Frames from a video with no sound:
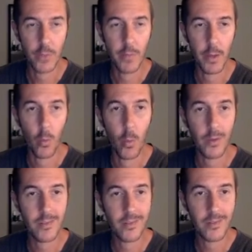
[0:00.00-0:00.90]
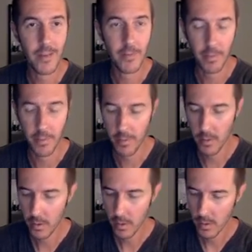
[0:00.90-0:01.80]
by 1/7.
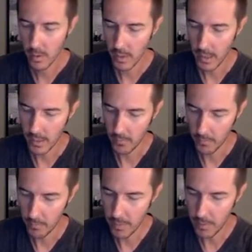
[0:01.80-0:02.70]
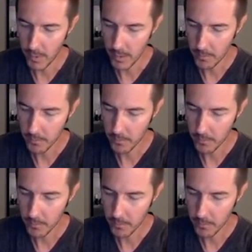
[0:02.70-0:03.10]
And maybe,